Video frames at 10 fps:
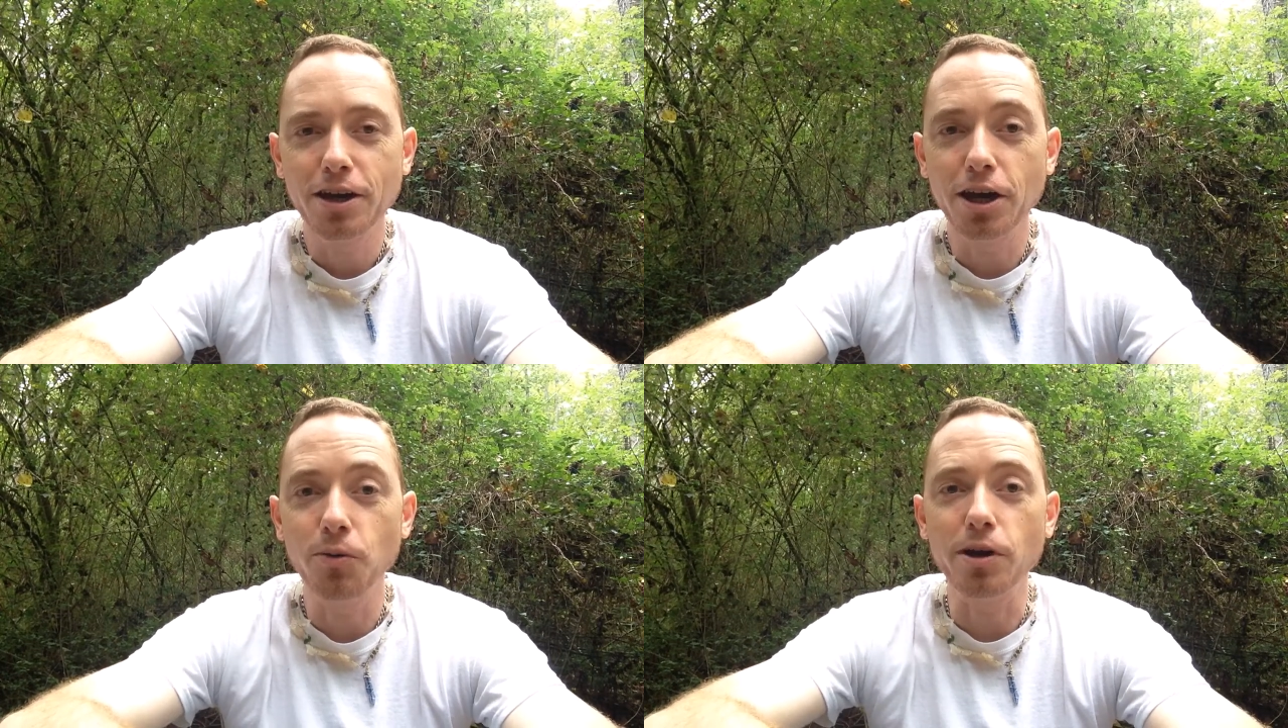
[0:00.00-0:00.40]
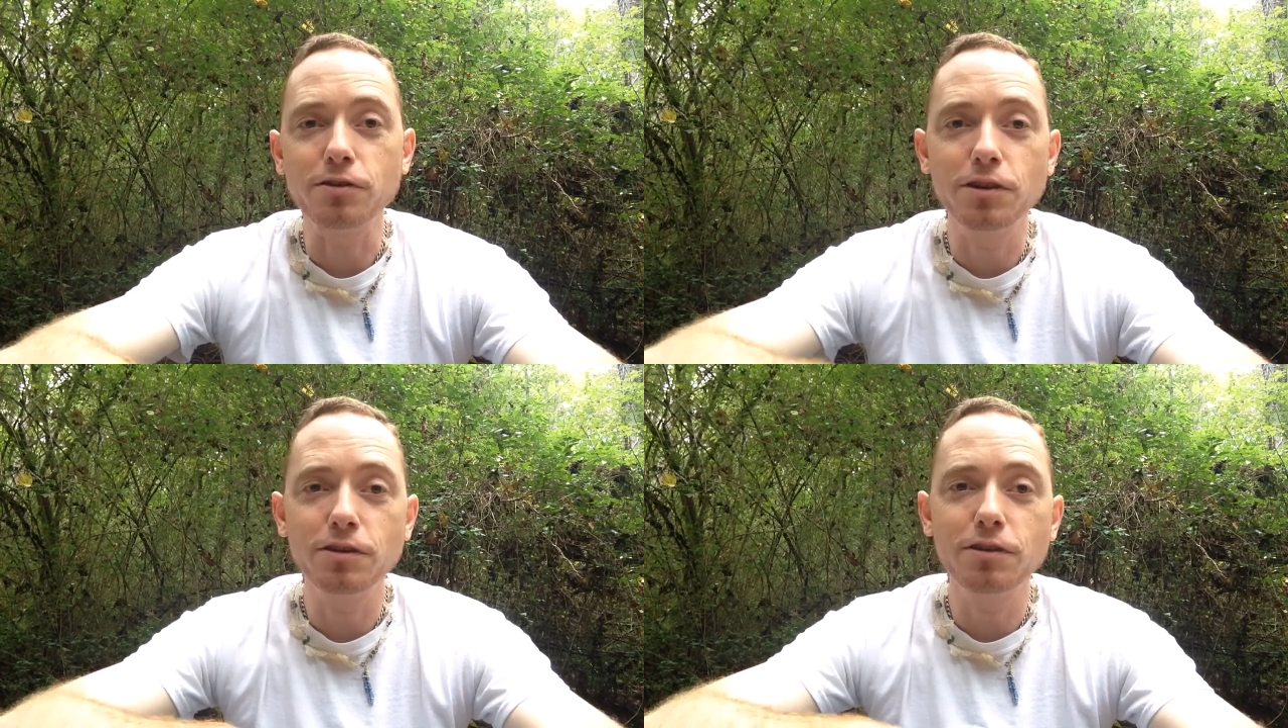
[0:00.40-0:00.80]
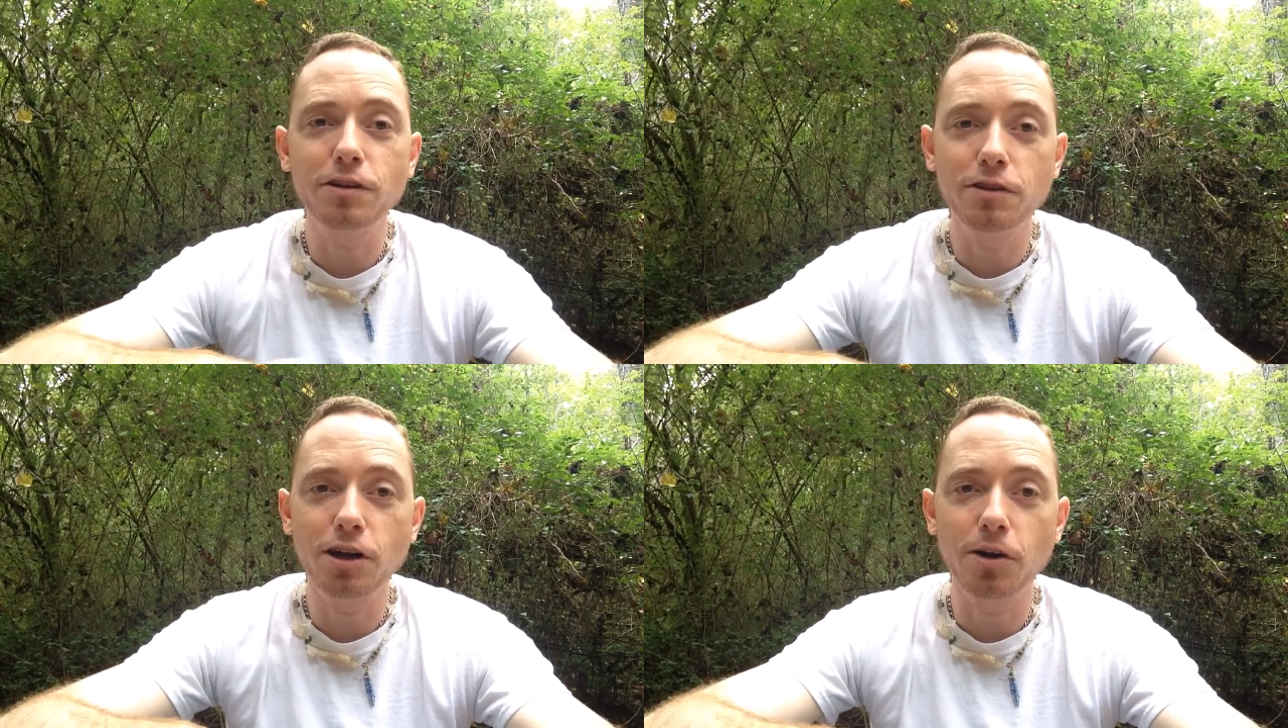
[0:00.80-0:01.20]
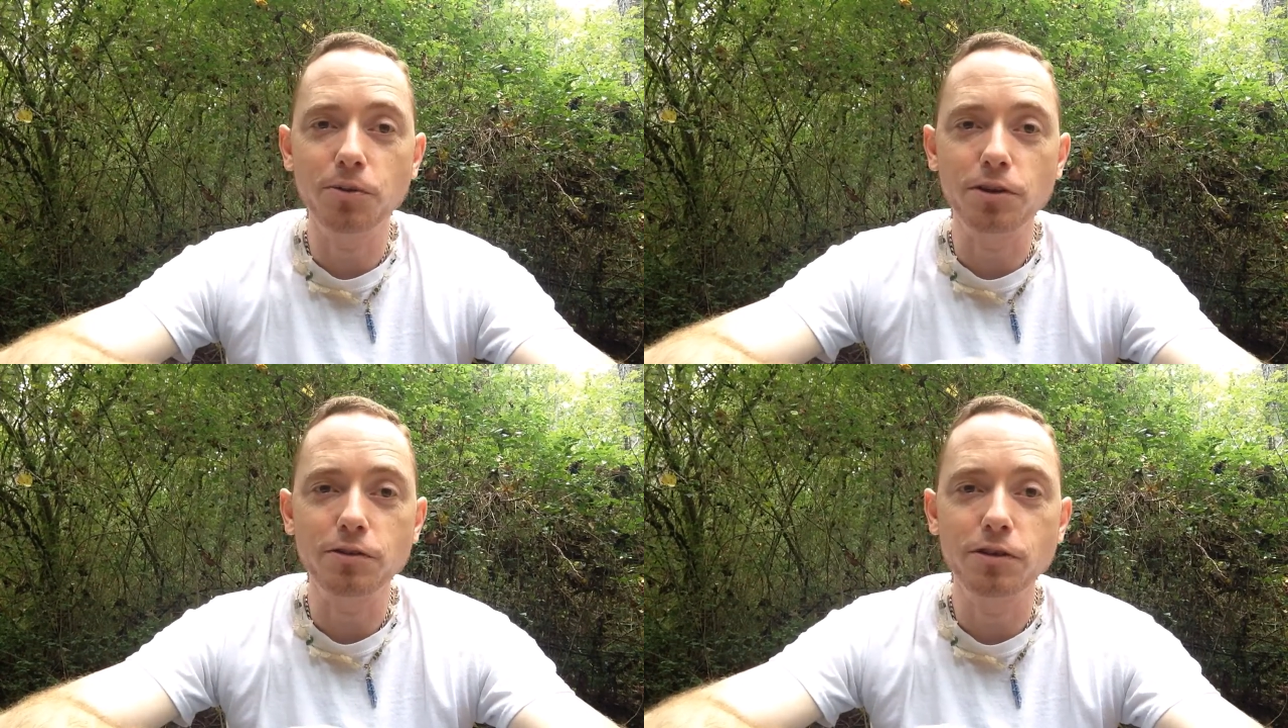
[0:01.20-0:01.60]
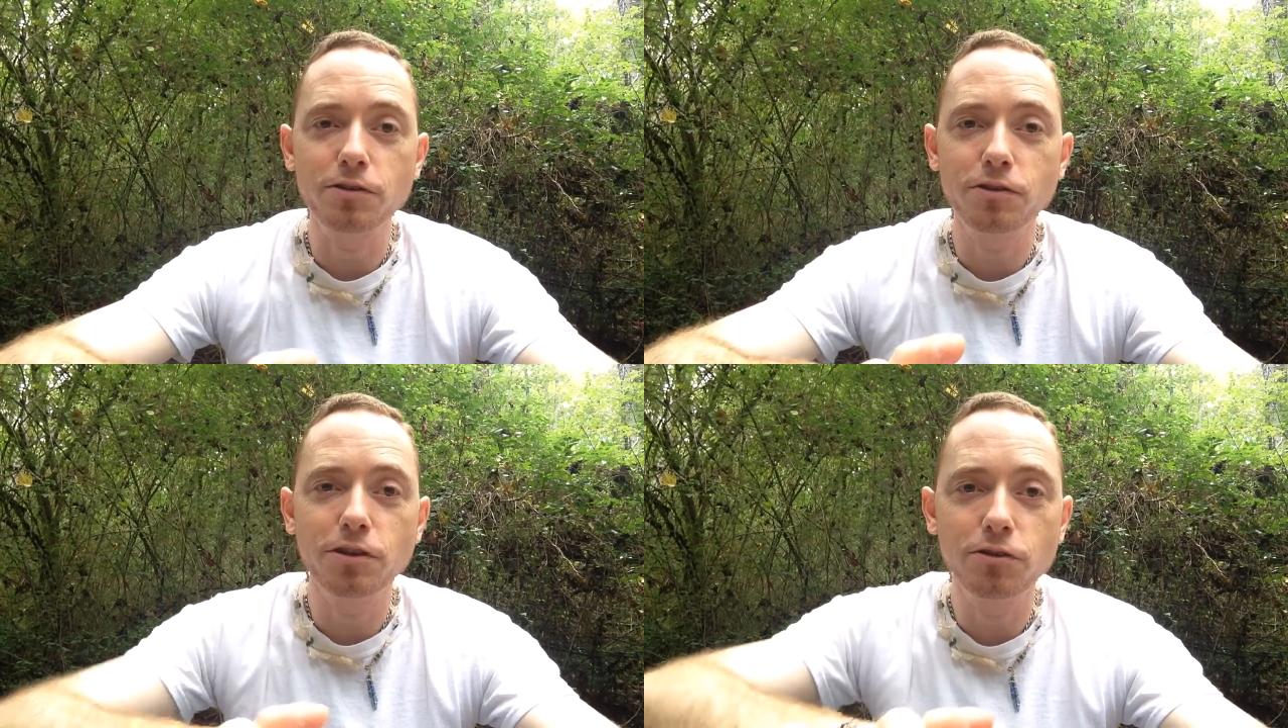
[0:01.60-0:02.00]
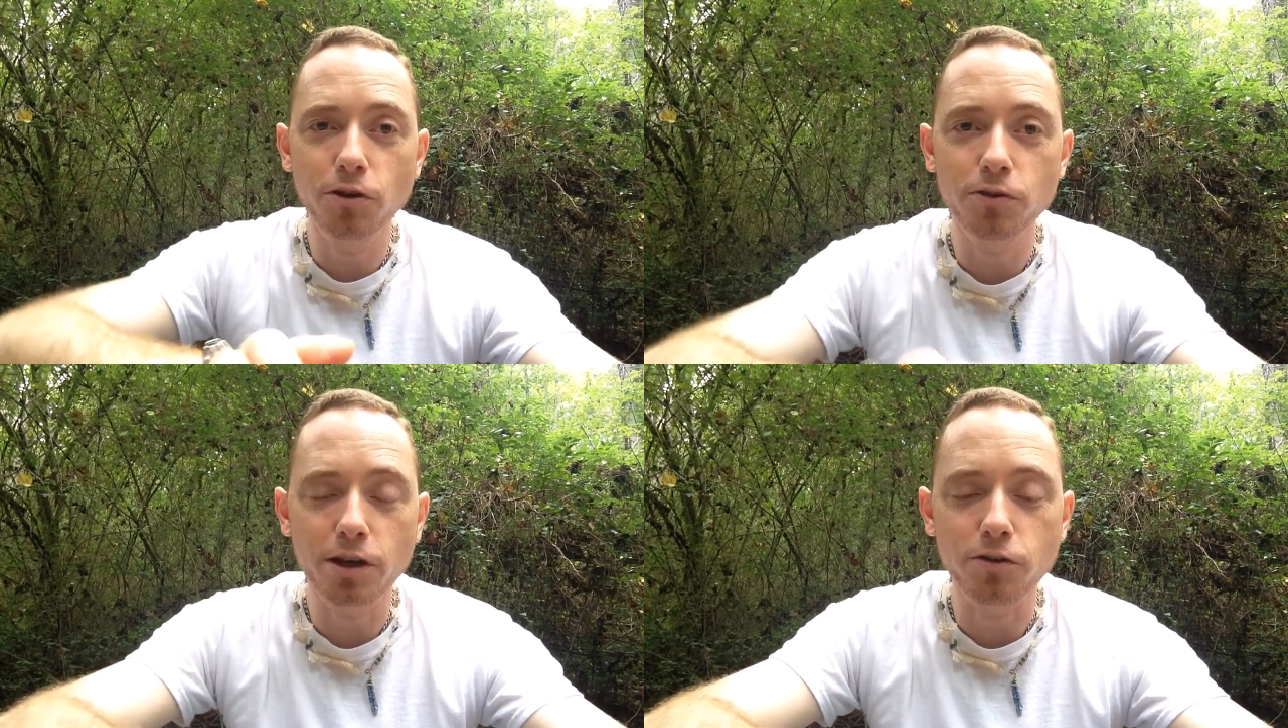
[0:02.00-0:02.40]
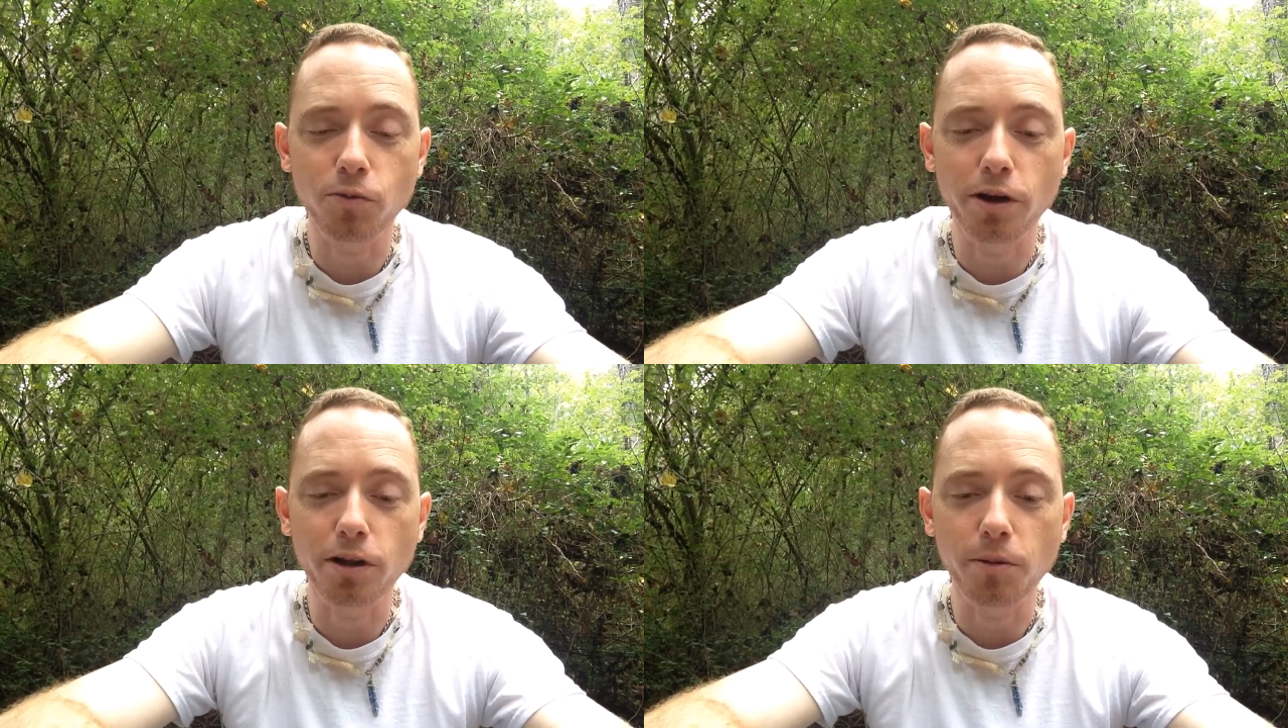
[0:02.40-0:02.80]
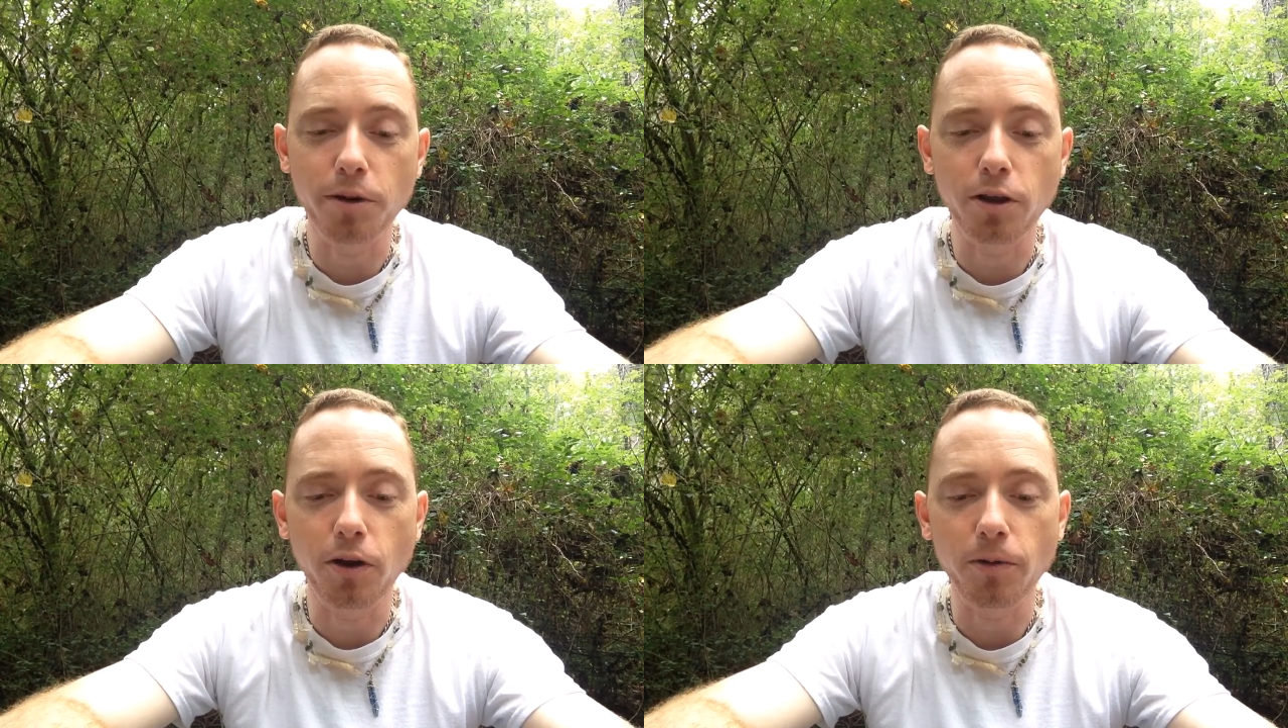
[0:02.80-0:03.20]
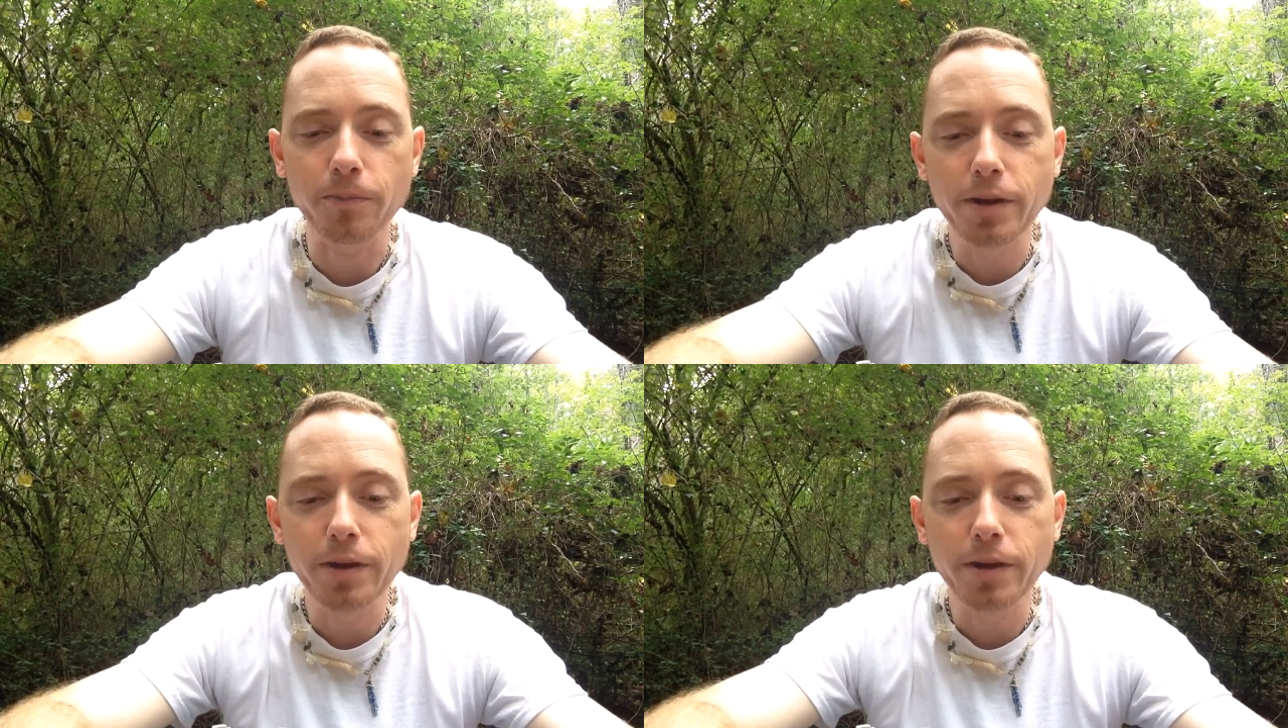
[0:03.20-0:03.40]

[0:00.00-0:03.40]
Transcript: anyways, let's get on with this. This show's actually running a little bit long.